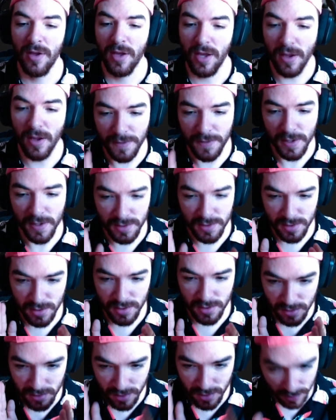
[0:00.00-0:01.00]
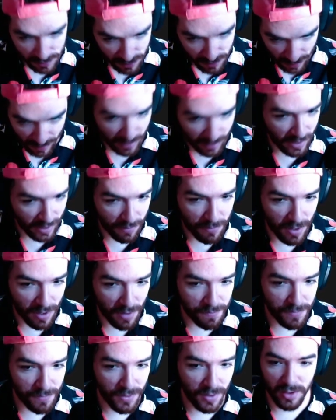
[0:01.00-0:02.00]
If this does not come
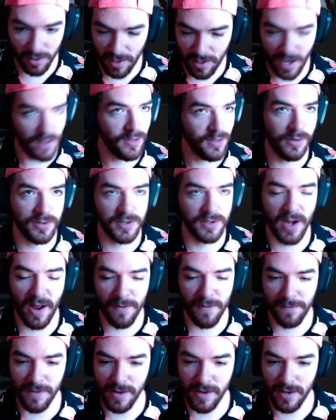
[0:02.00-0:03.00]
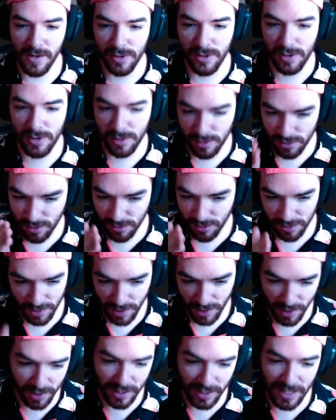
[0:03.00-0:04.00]
up, your download's not finished. So you
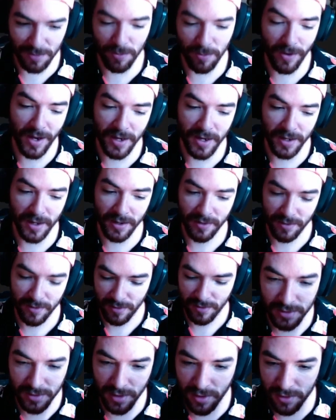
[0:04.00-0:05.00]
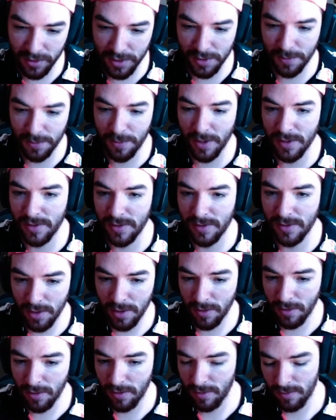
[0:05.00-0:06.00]
need to keep waiting. So just press
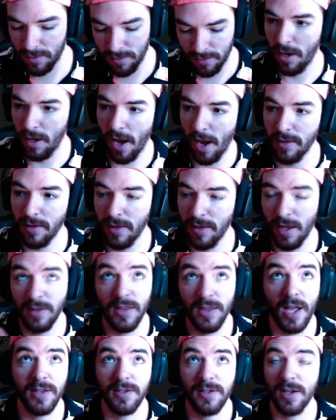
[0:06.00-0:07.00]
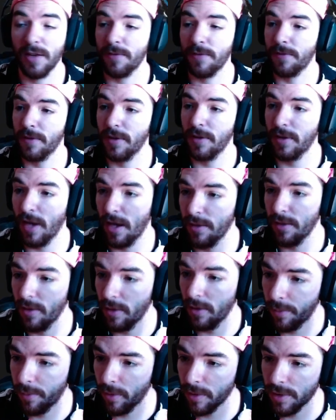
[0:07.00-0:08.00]
enter and then that's it for the
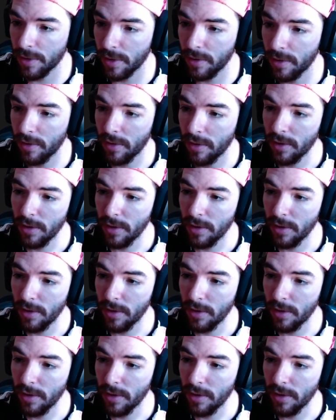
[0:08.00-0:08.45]
download portion.